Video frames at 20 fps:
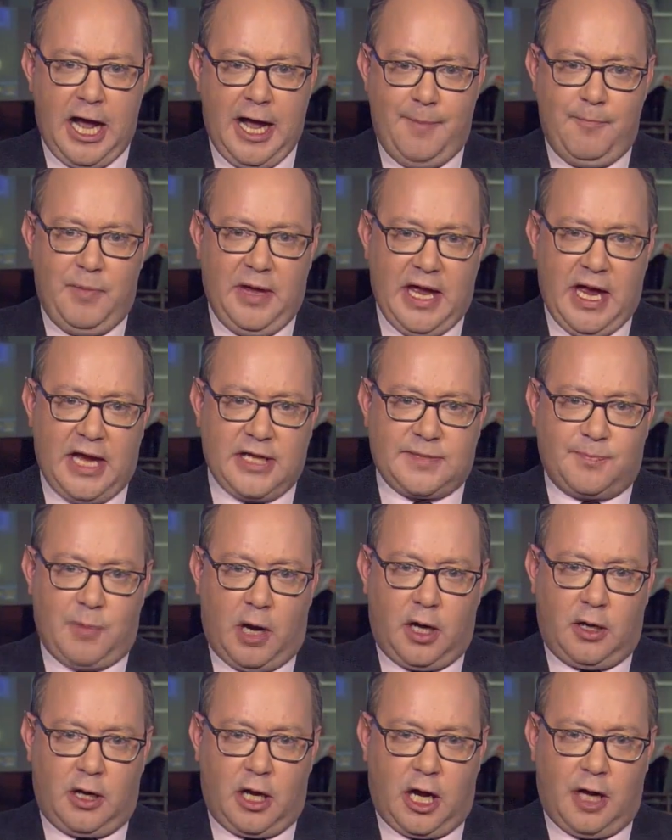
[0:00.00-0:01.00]
MBS,
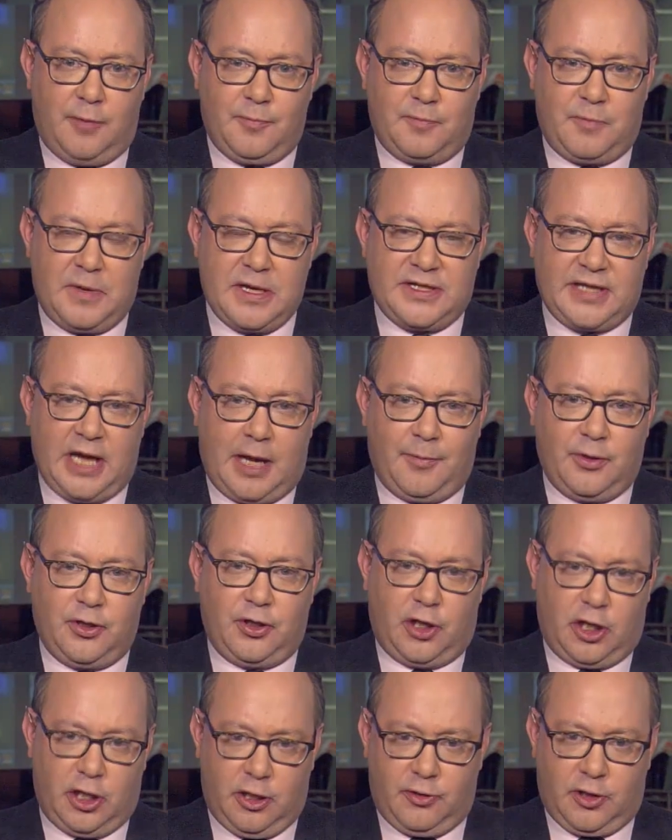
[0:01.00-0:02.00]
Mohammed um, bin Salman,
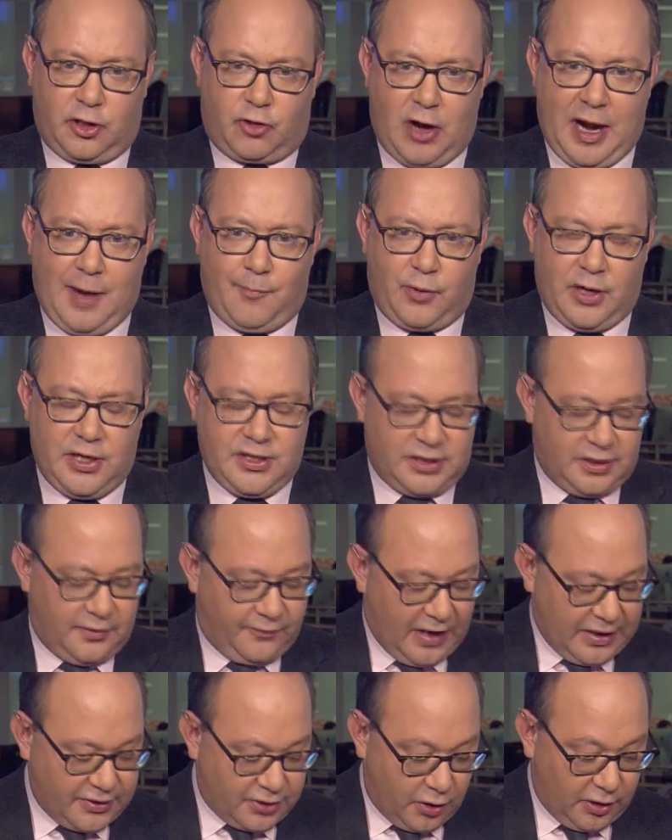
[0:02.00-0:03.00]
the, the crown prince, the de
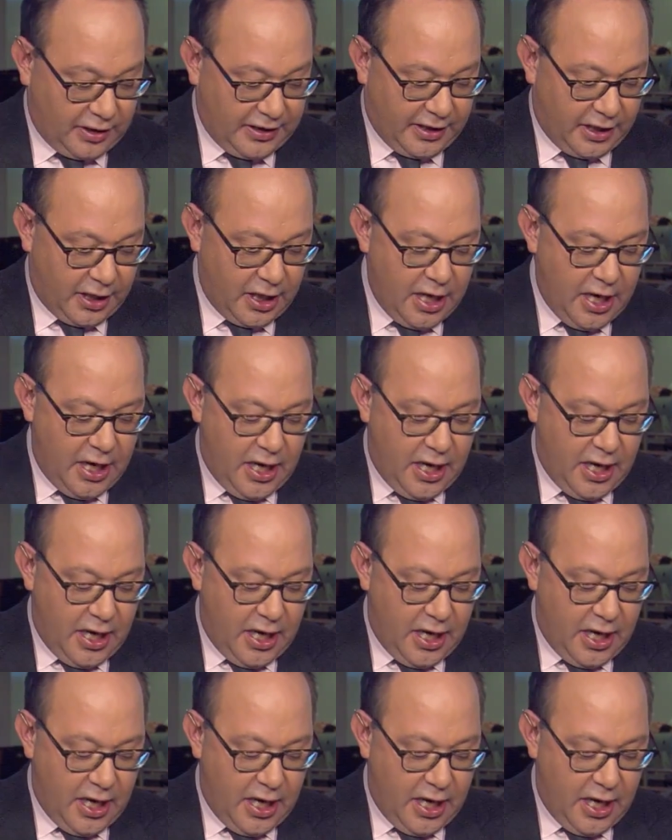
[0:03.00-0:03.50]
facto leader,